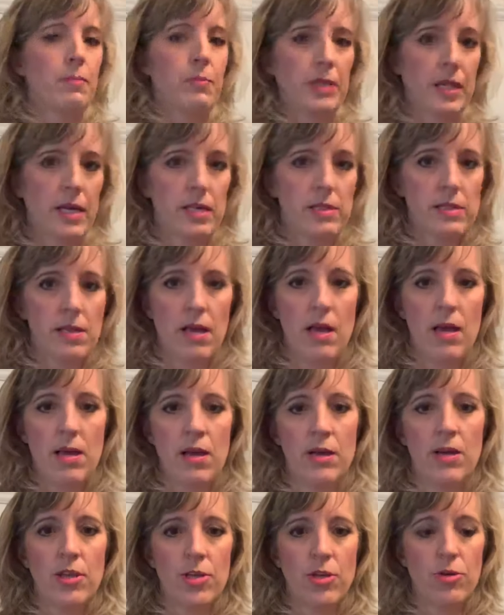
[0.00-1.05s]
place?
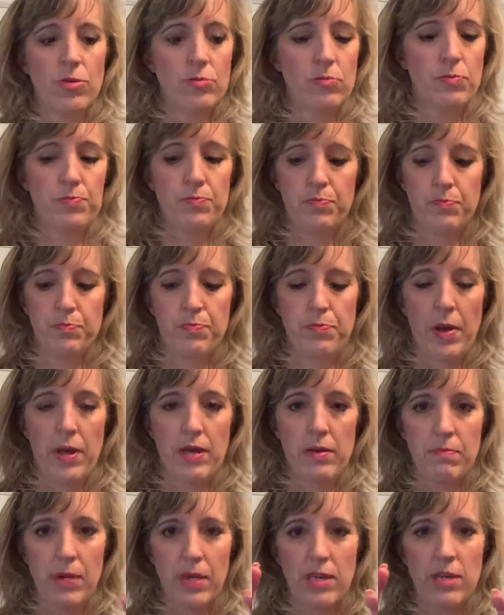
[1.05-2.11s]
You
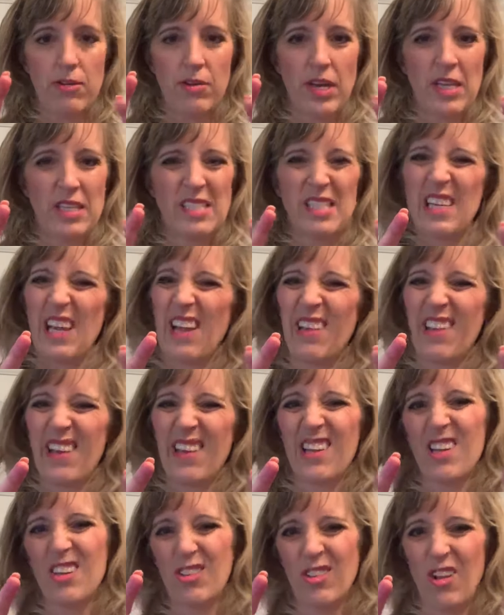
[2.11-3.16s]
make your hands kind of like
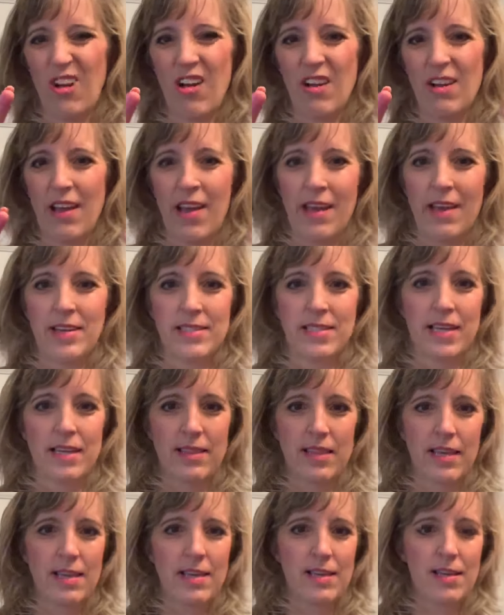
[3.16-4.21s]
a claw hand, I
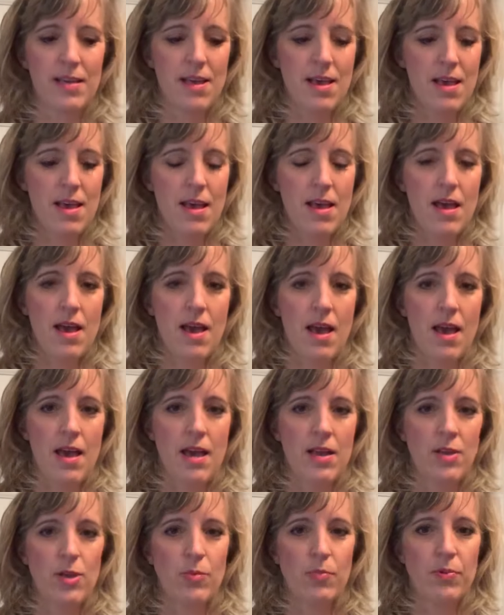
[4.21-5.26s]
think,
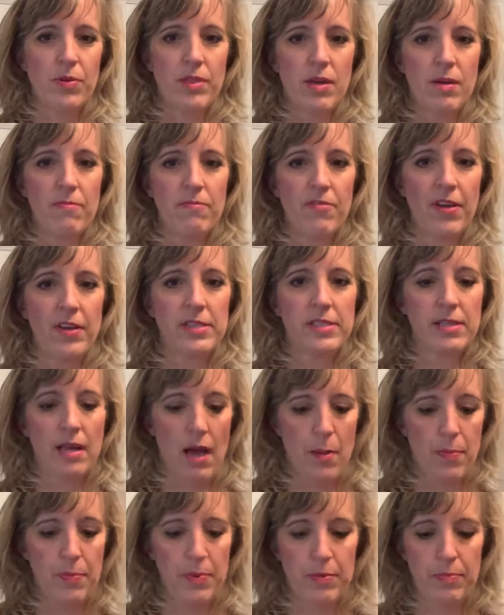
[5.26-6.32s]
and you put them face
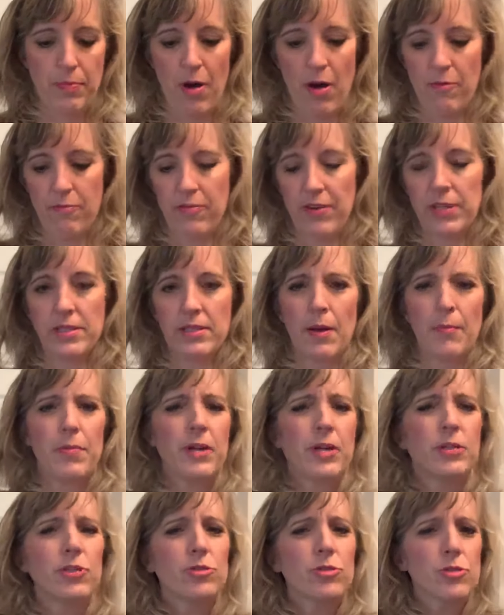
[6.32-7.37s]
up, palm face up,
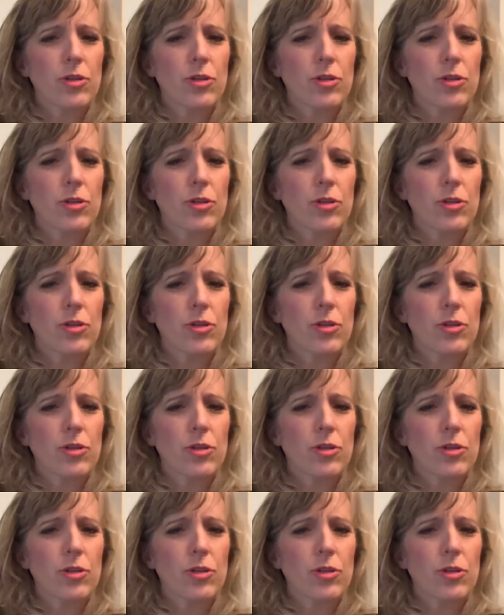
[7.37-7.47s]
and you